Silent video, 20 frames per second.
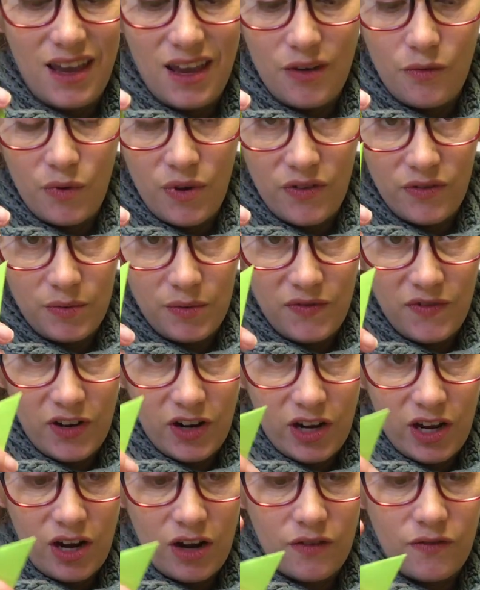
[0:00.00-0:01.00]
we have to be
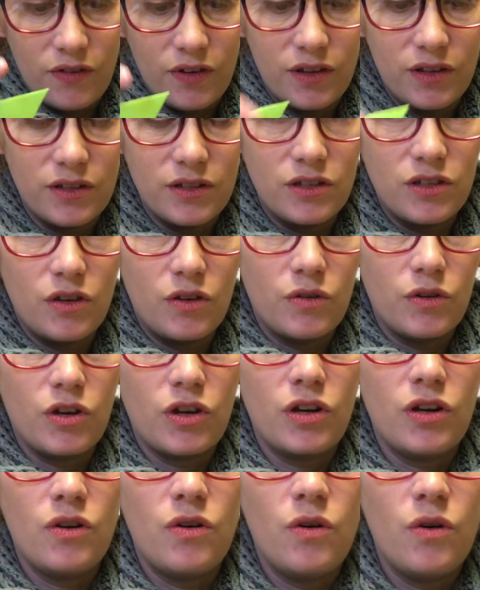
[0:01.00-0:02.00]
very careful. So you're
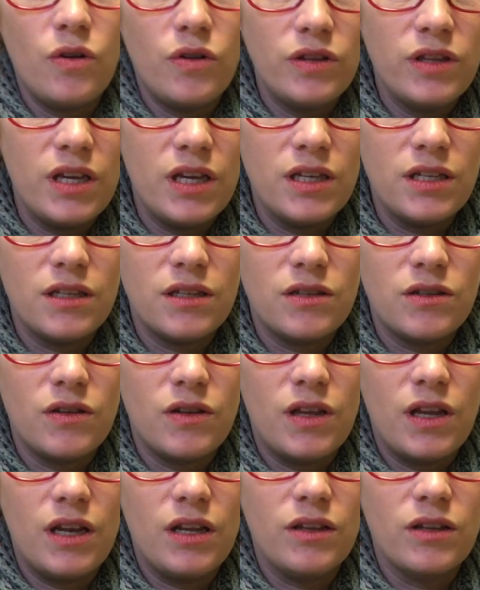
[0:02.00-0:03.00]
going to hold this so
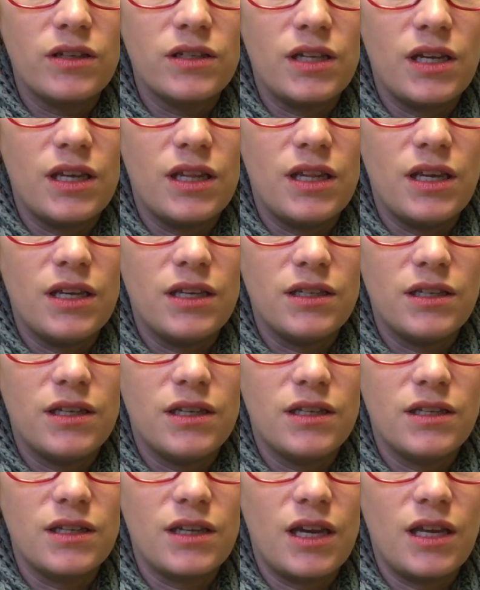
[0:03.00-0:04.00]
that it looks like this.
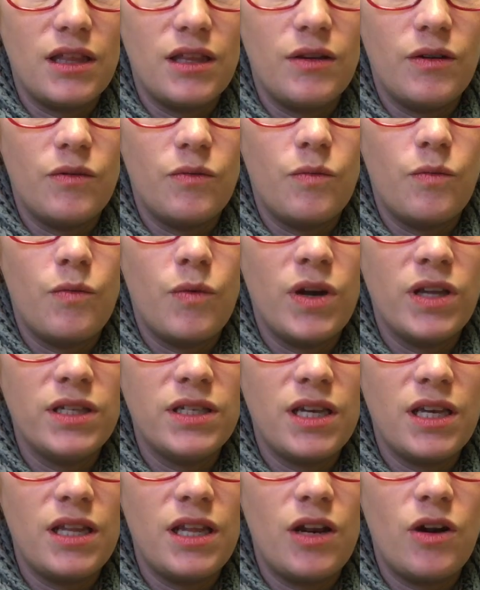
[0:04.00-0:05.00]
It's got the one
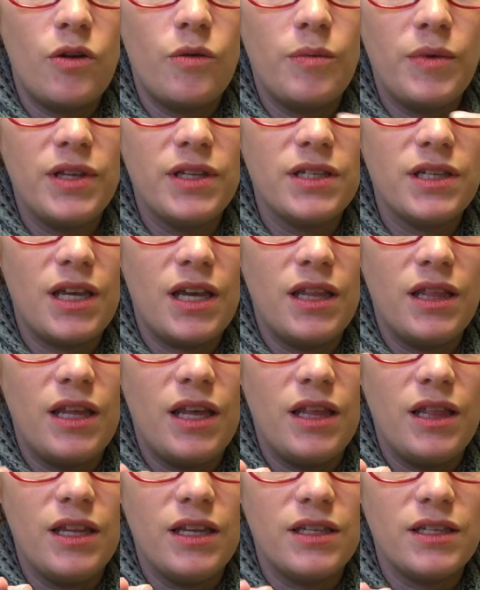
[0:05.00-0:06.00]
side that opens and
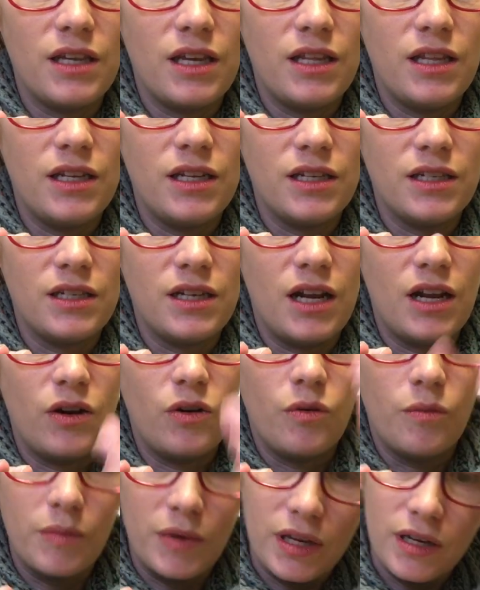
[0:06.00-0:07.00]
then this side that does not
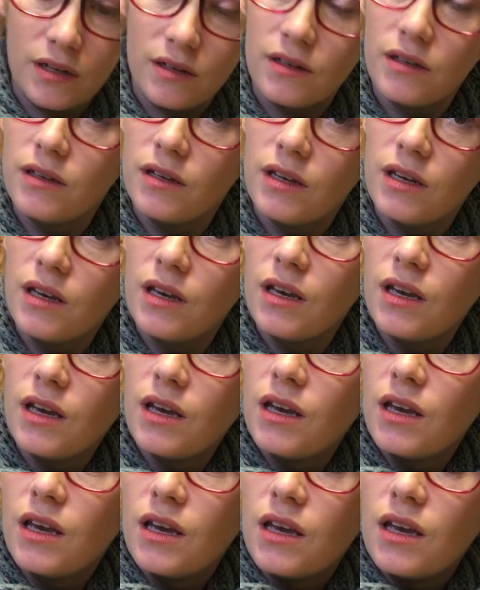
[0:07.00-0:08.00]
open.
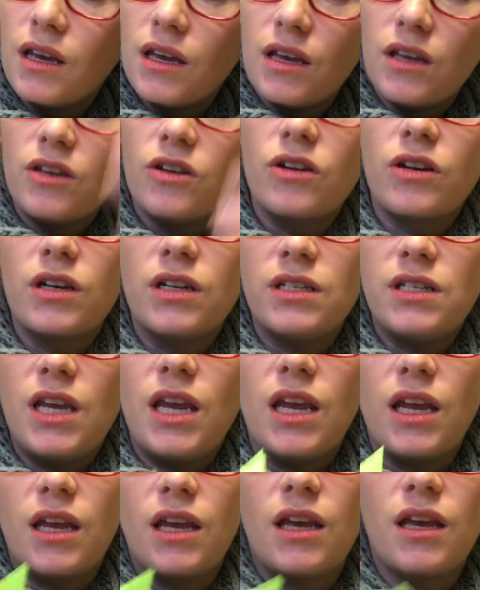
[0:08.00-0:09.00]
You're going to
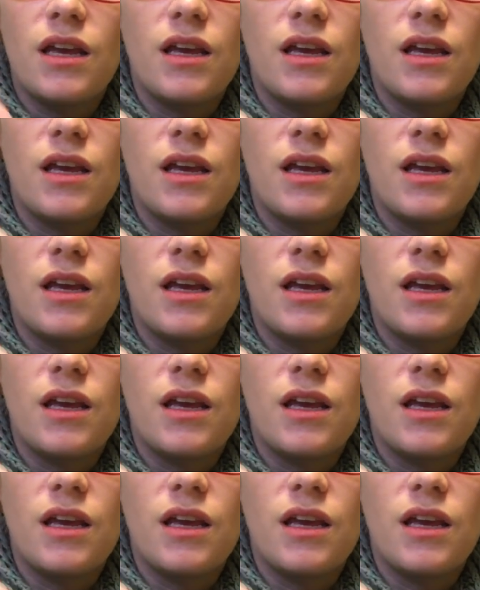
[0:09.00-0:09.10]
take